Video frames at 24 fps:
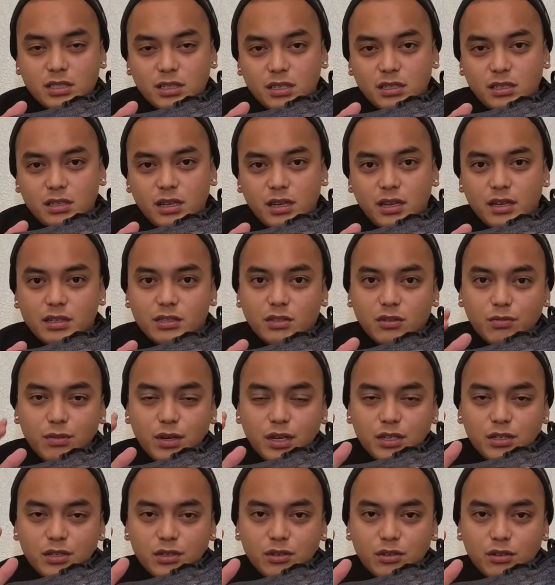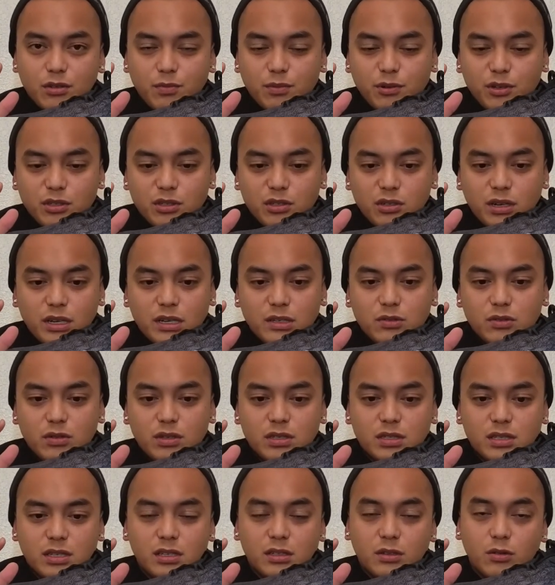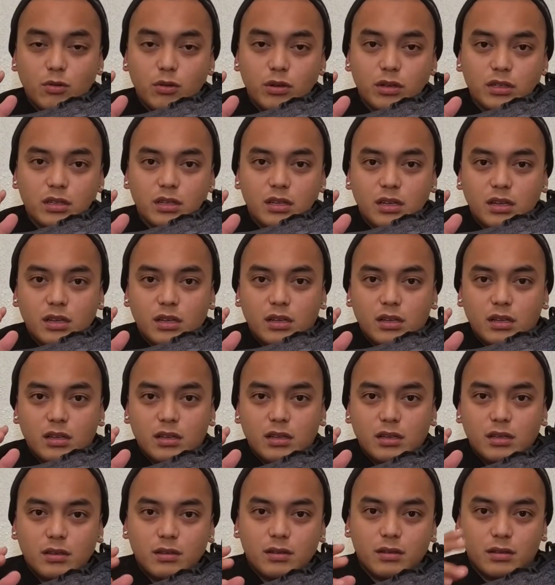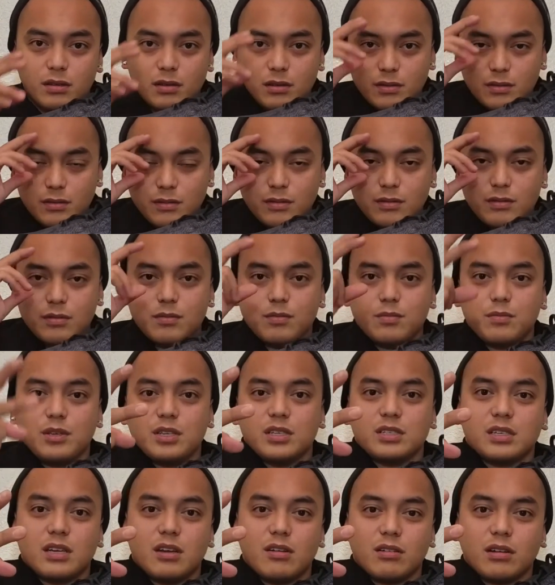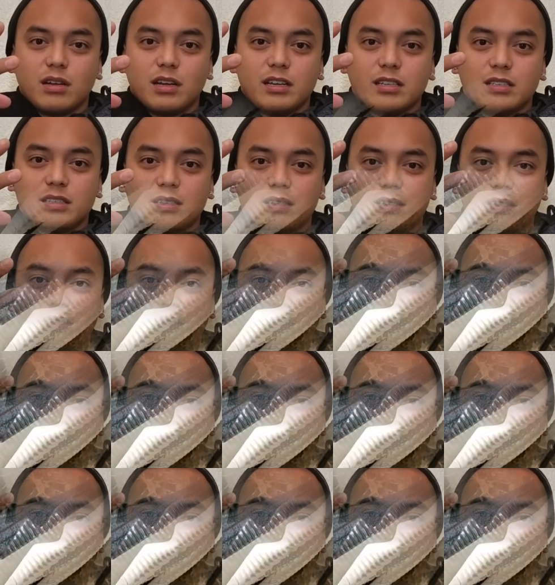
Sunday, so make sure you put your entries in quick. Peace out, guys.